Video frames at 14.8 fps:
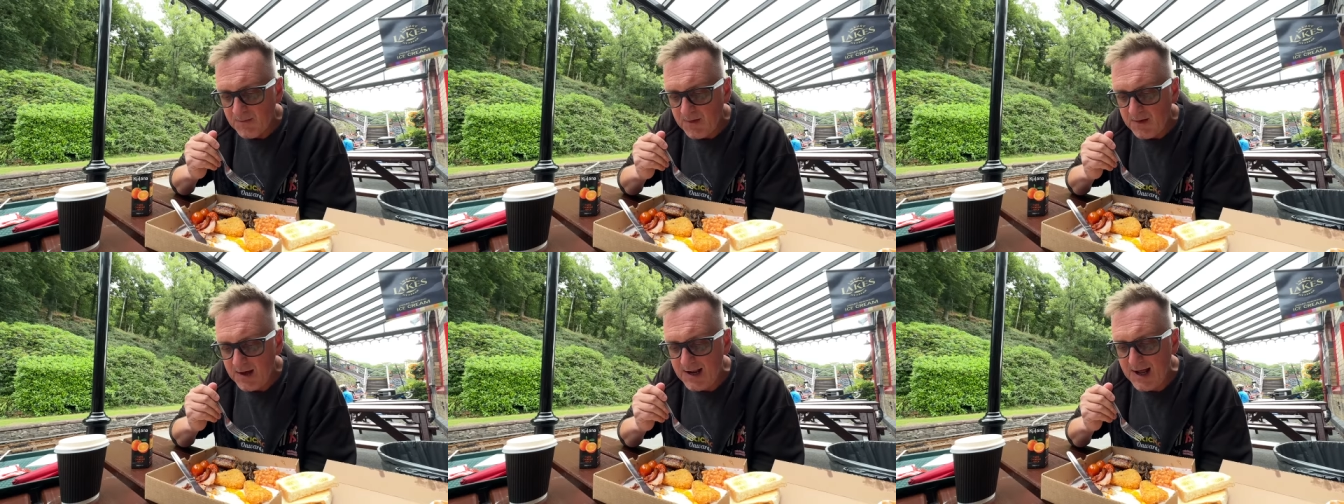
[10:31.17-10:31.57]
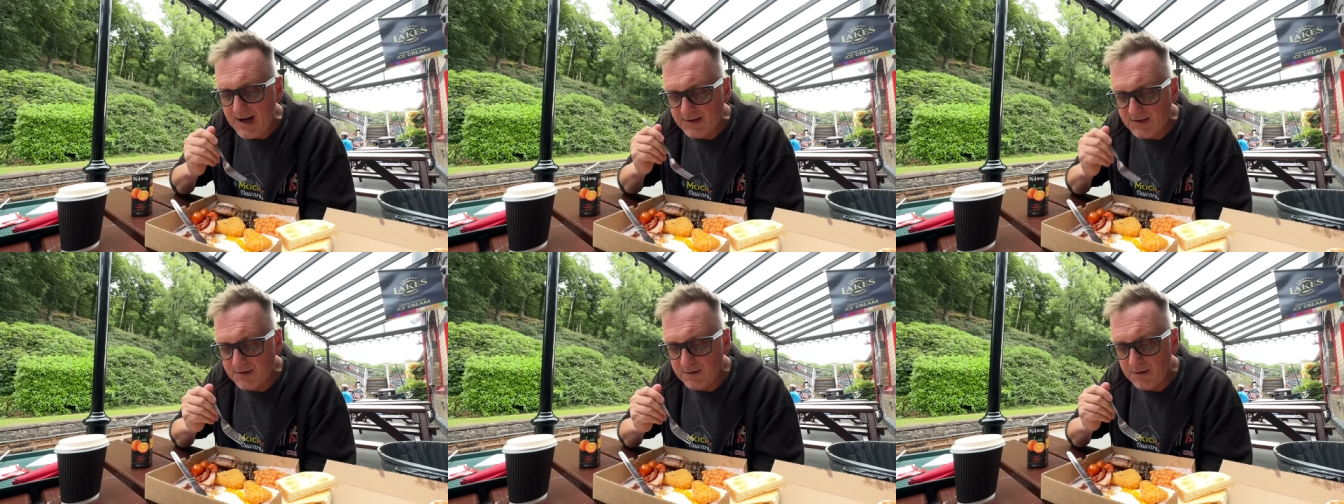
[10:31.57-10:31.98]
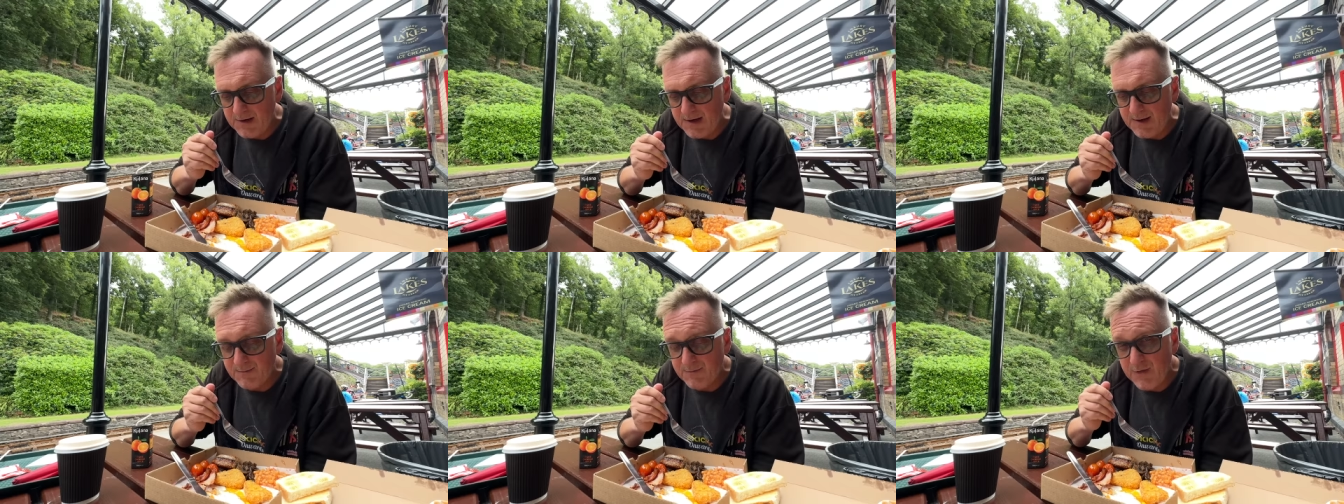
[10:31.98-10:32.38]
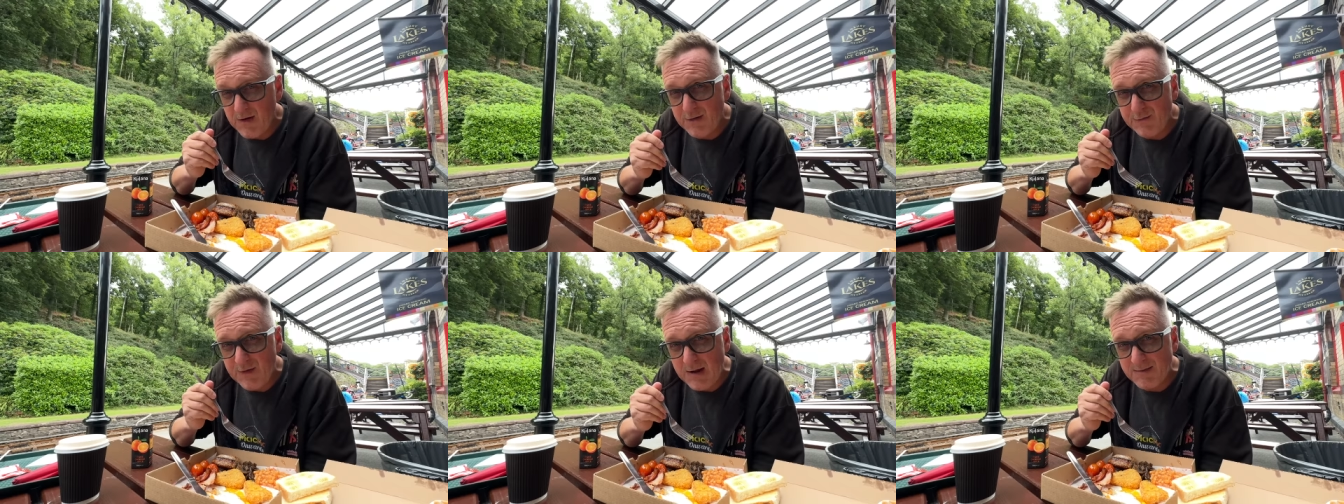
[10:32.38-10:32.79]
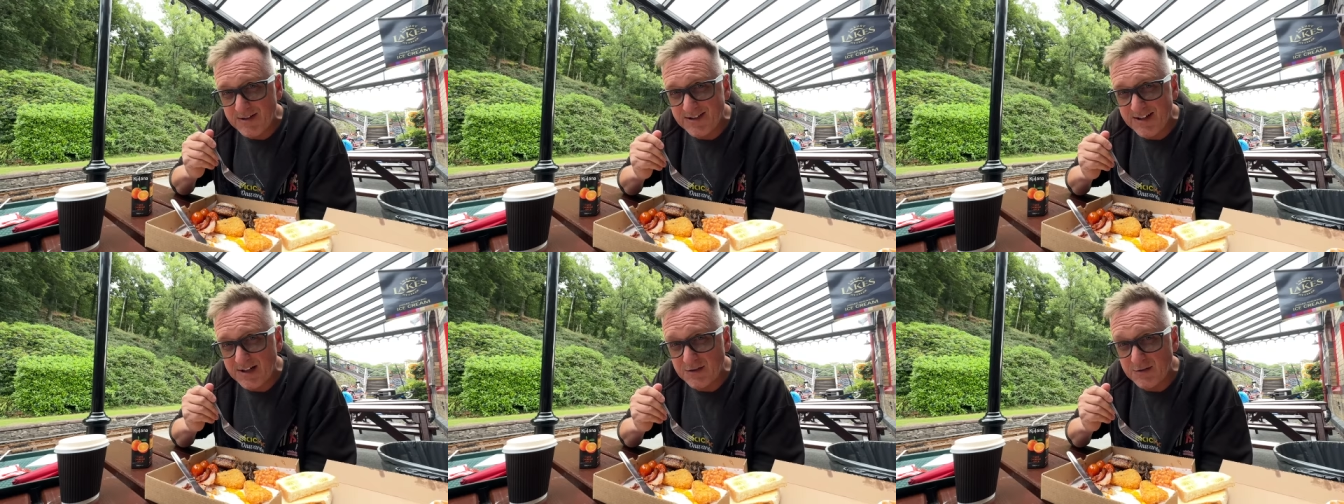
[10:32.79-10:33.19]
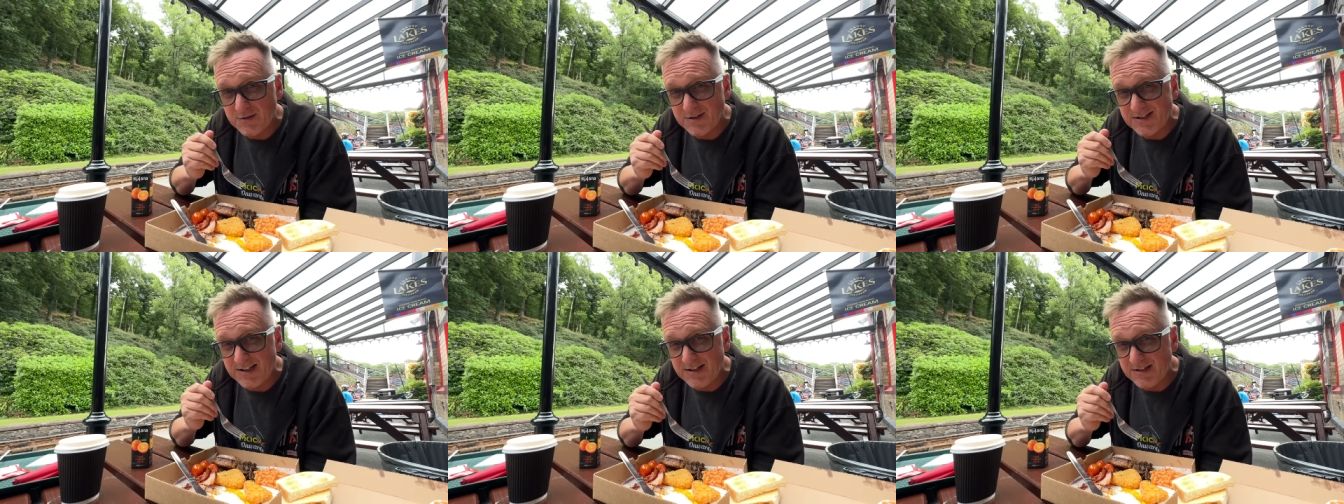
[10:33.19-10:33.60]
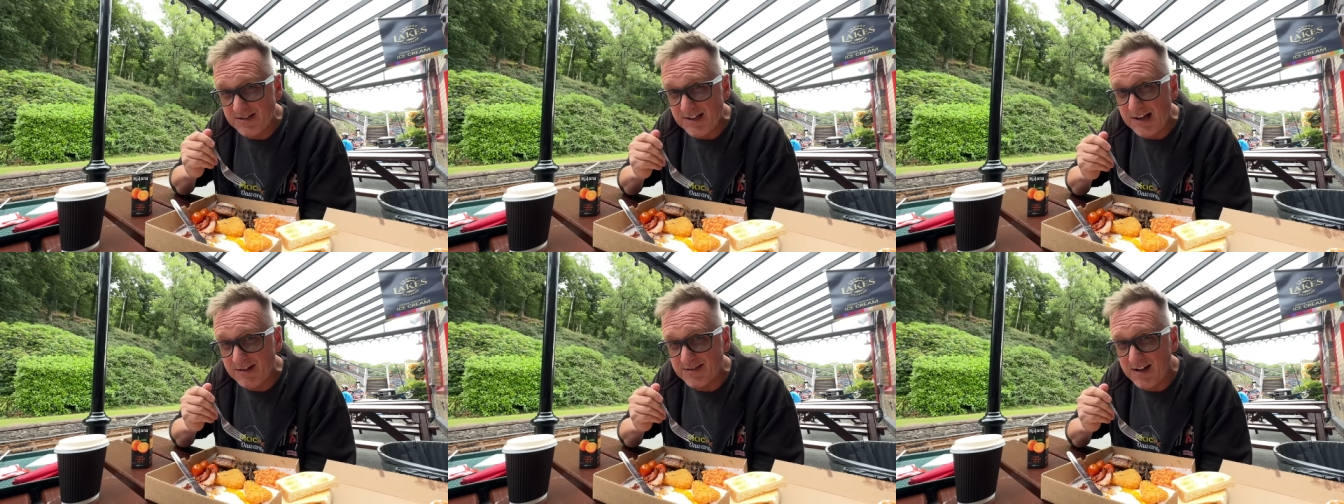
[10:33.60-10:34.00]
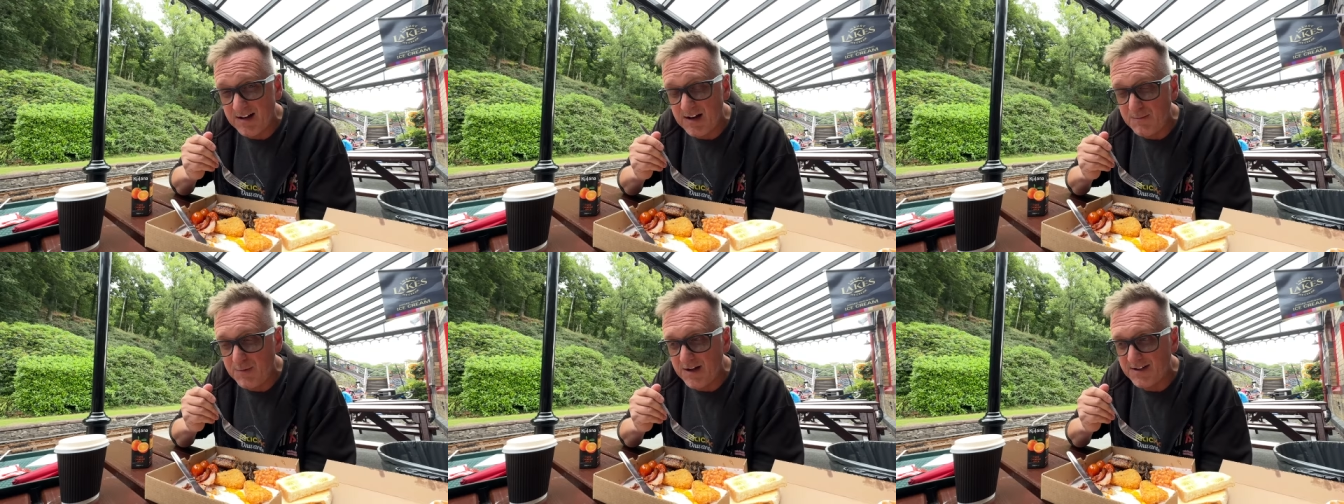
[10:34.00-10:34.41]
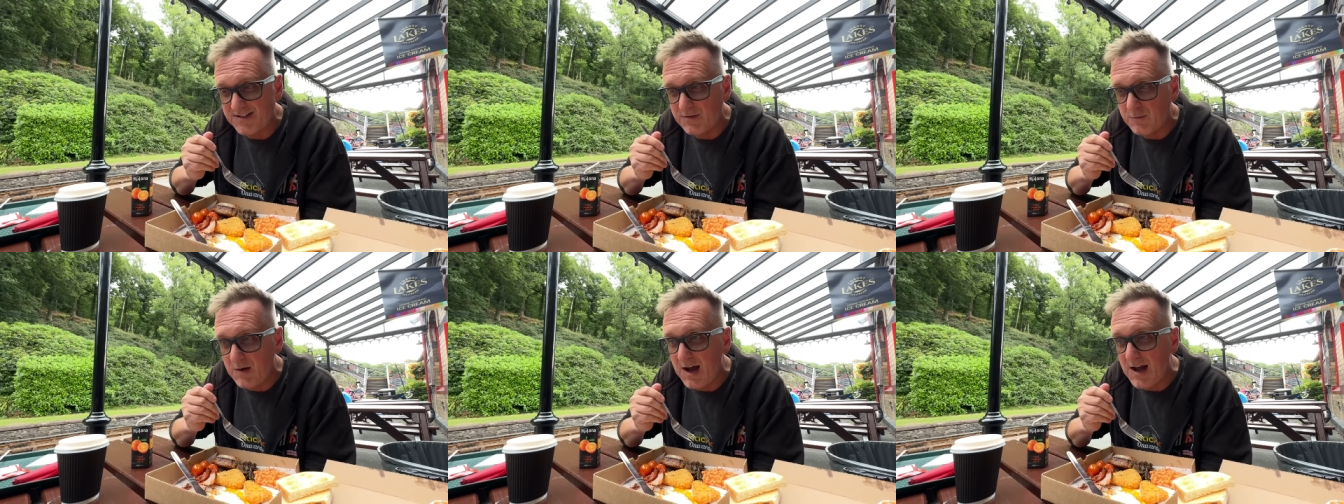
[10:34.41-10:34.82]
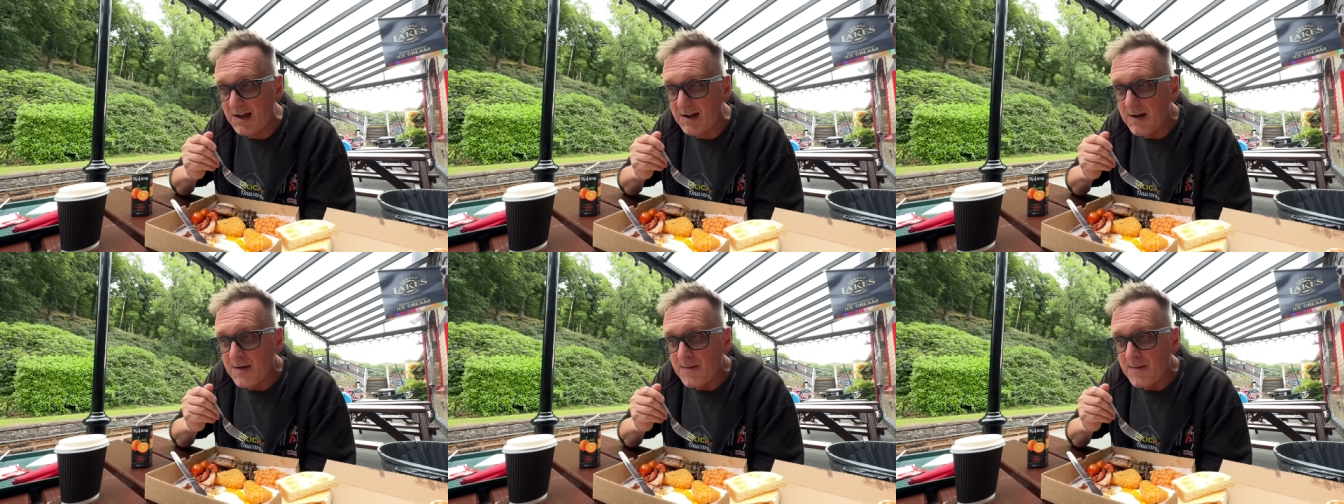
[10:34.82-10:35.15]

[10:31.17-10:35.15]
an actor on it, very famous actor who's now sadly passed away,